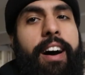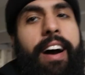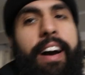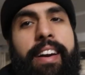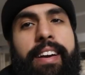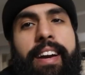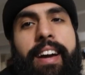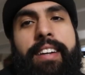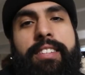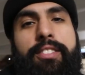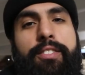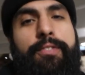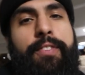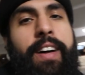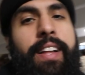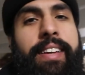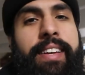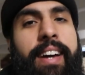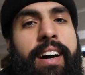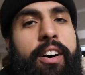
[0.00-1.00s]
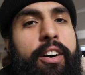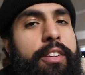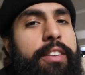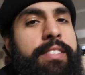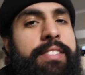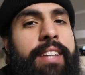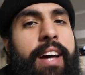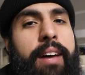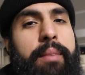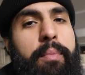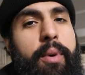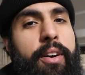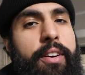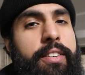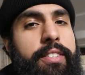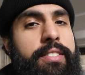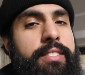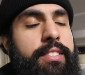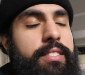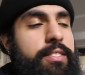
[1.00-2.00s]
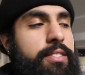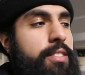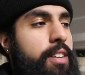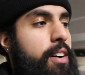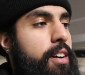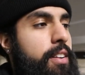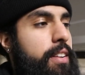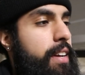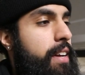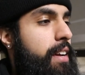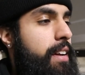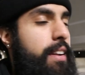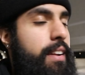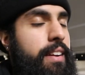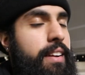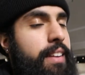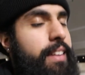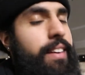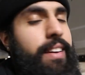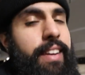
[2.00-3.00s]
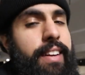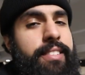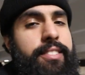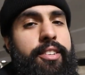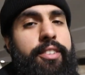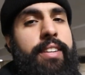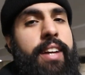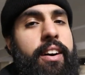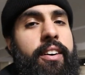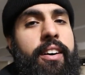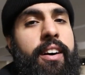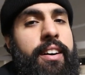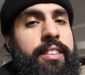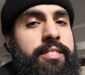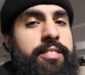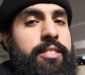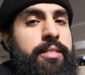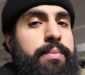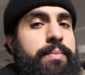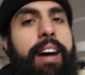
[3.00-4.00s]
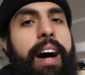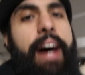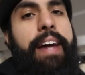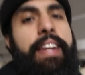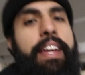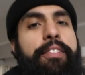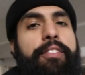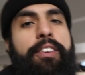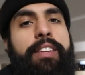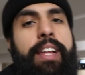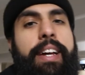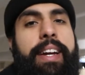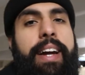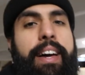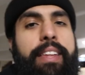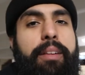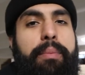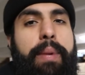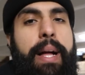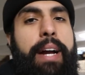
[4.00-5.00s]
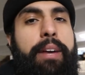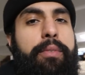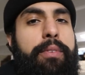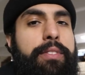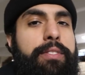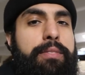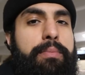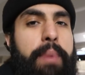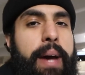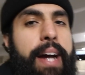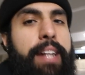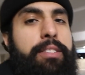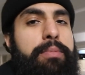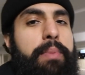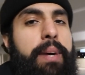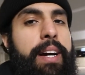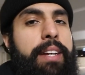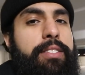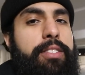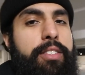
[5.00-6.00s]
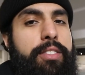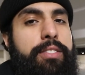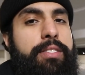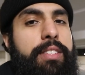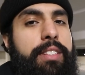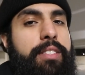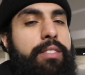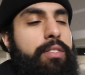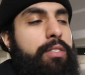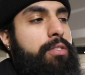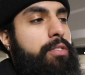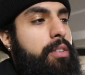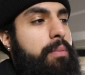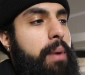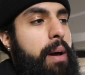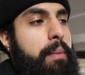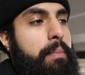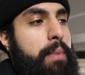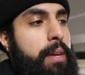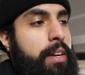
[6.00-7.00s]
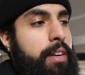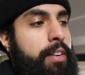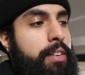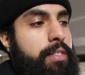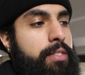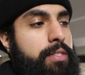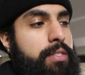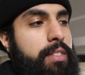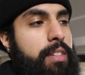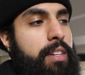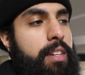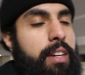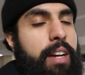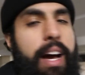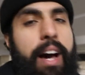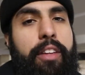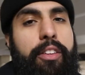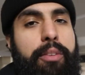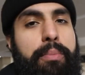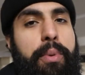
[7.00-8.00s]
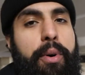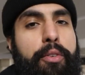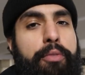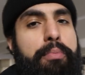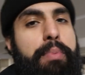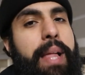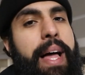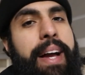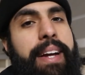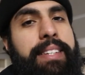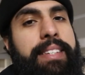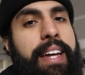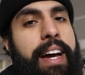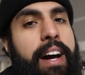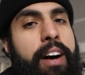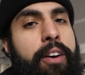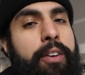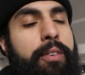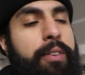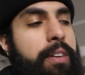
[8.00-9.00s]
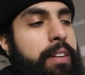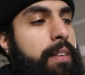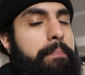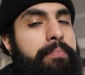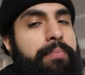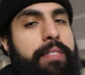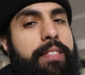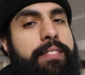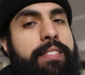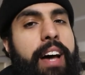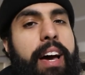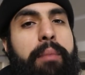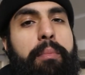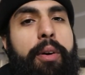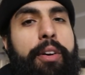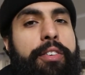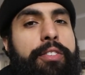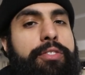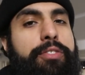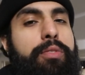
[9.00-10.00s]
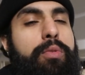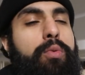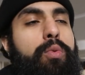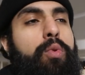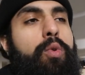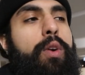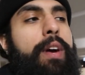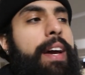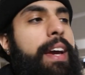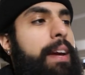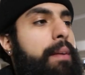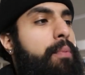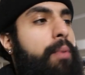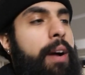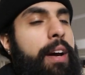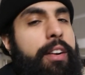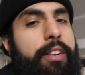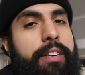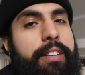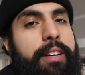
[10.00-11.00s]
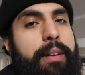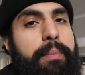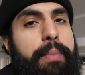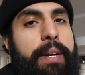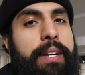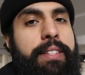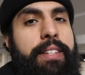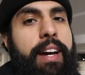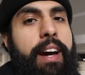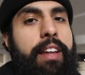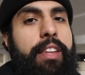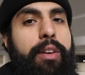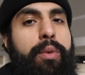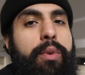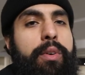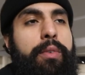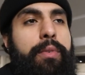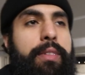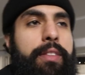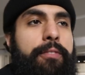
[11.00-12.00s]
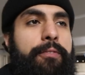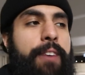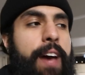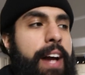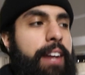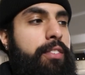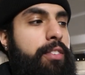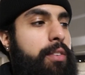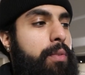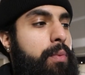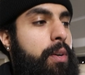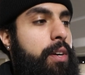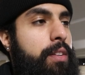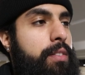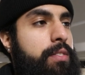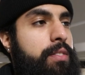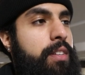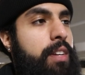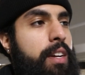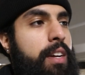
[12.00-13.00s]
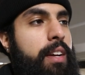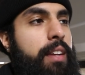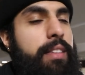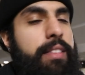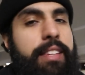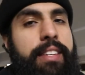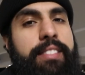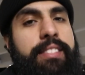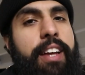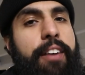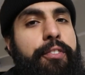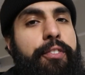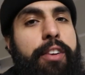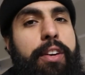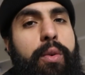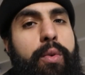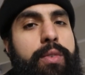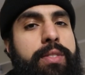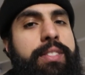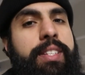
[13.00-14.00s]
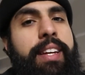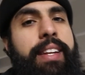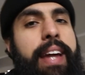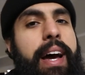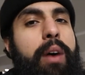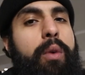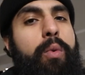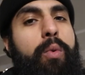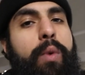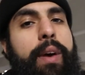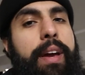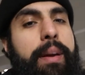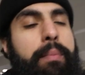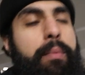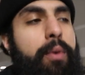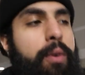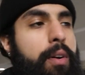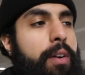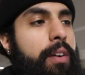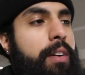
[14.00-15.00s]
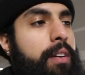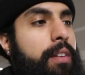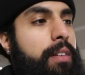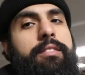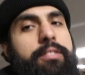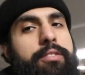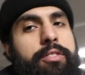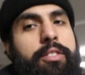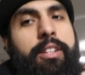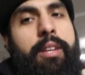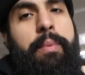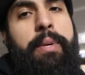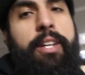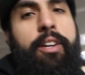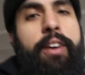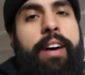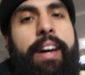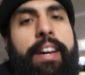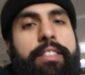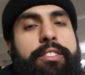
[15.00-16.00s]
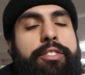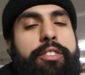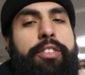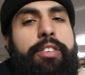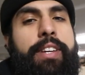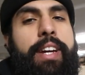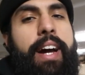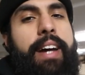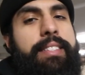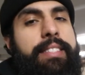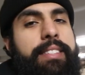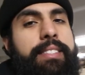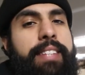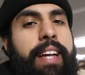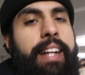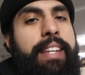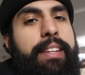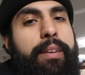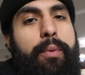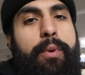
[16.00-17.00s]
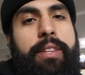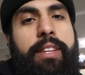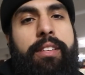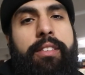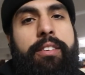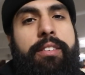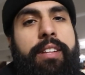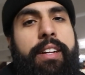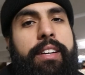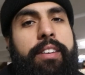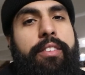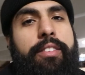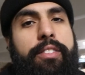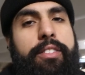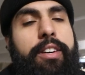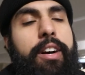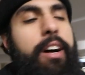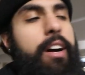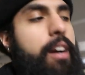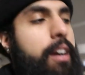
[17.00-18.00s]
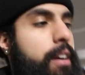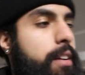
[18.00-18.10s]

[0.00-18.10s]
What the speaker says: right guys, so finally got all the side markers installed and it turned out awesome. I definitely like how the black ones match my turn signals on my mirrors, how they're both blacked out. The side markers are way brighter compared to how they were with the factory ones. These definitely stand out way more. So let me go ahead and show you guys exactly what they look like on the car.